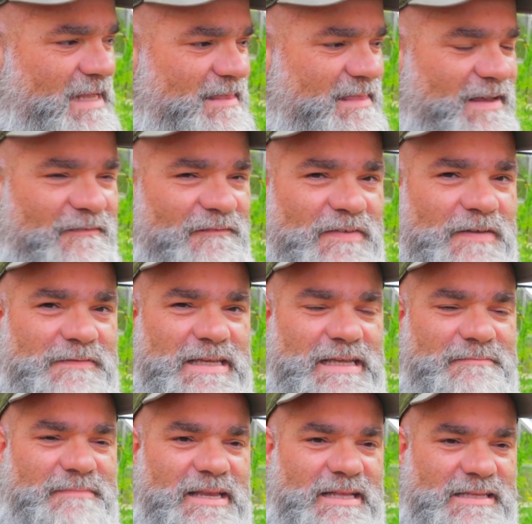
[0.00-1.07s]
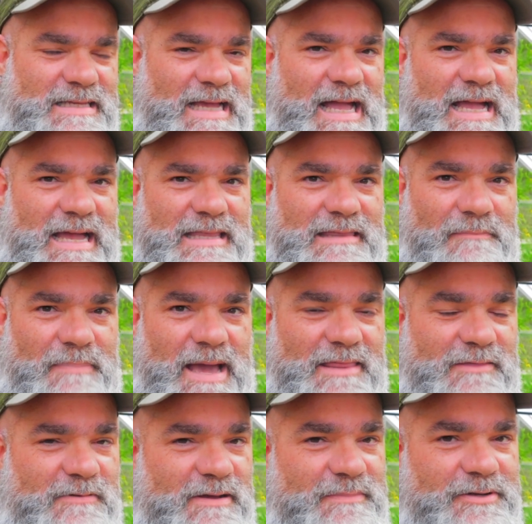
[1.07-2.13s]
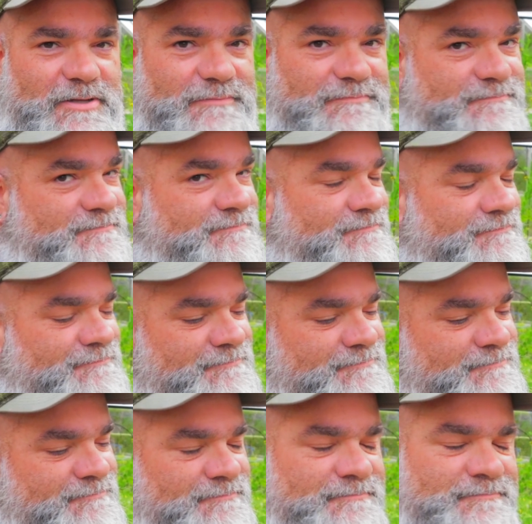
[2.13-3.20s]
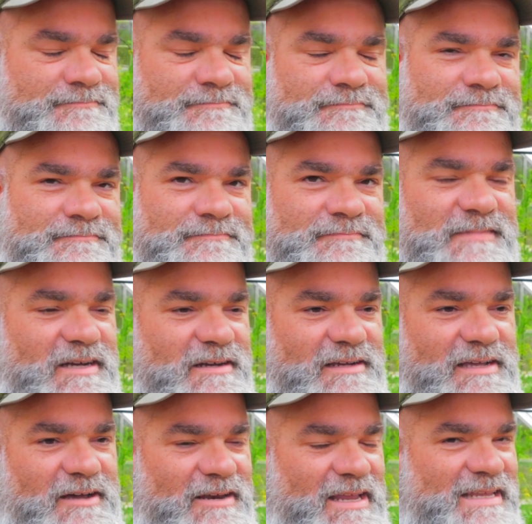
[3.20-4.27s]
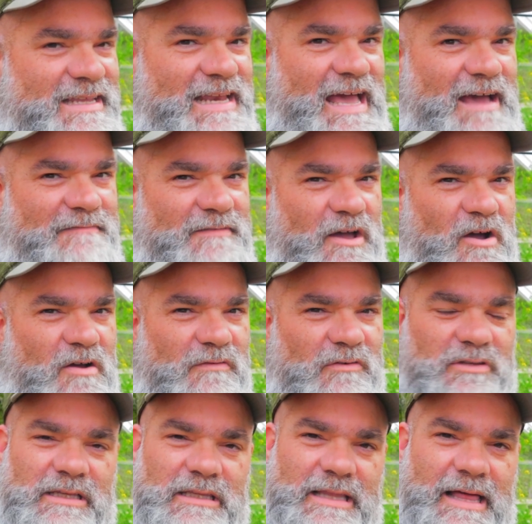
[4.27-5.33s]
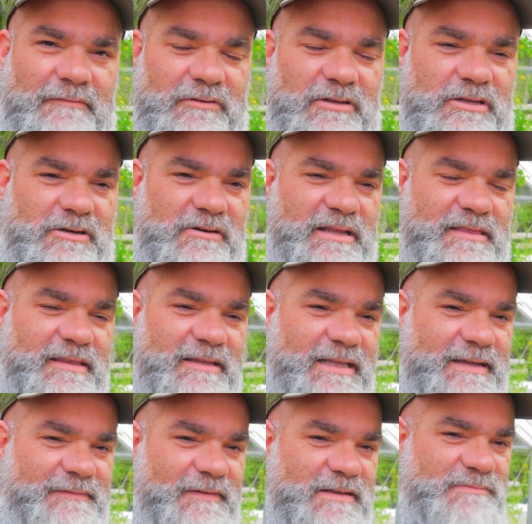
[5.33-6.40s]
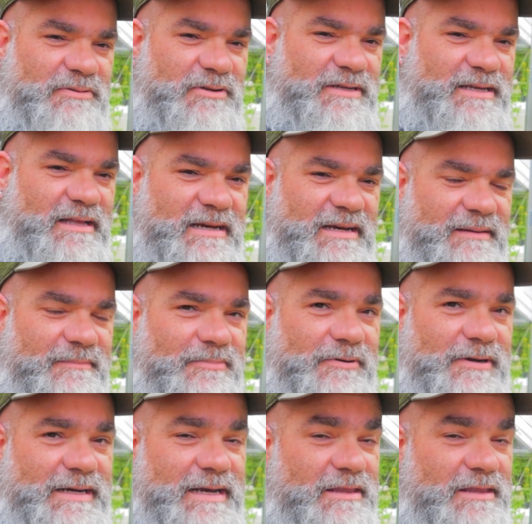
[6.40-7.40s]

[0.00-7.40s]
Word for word: I think, fifteen minutes, I had the pathway built. There you go. And I didn't have to overly level it or anything, like if I was putting on any brick.